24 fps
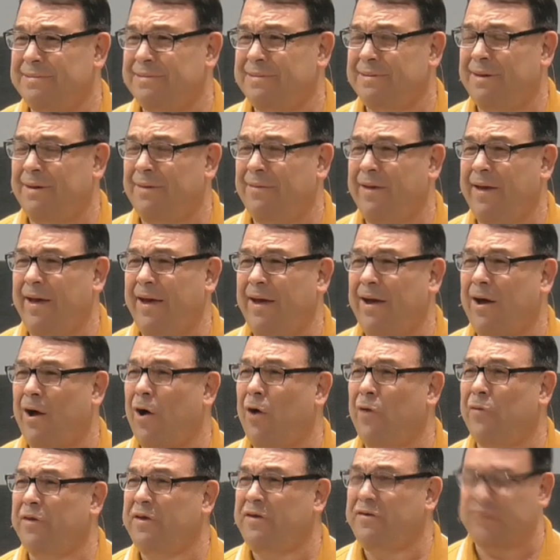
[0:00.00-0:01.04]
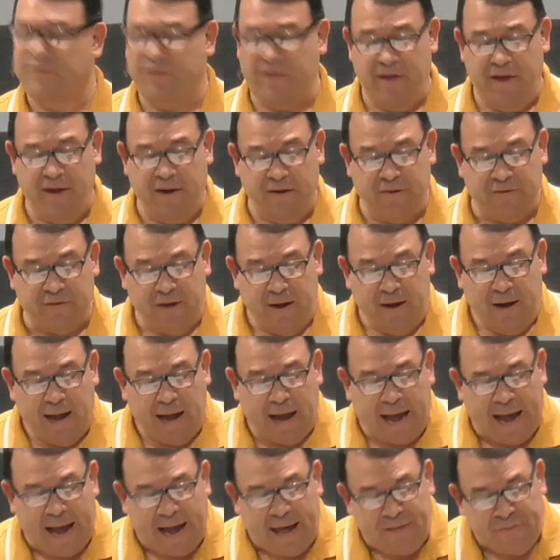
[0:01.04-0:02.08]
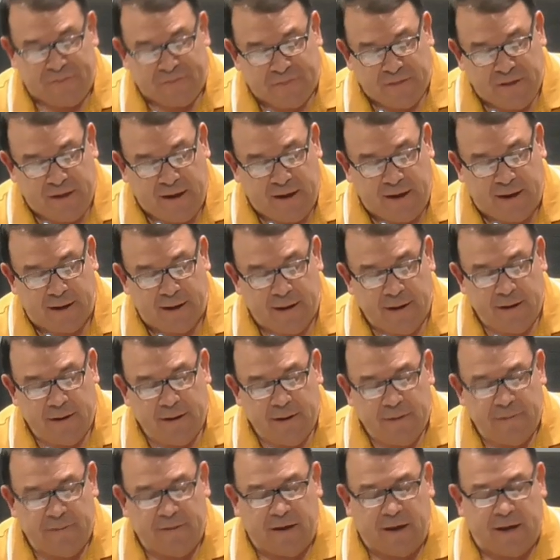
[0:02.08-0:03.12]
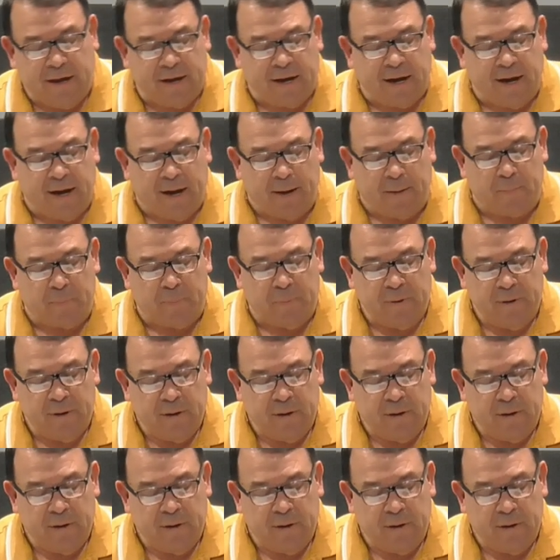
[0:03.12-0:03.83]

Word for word: Okay? All these things. I think the cup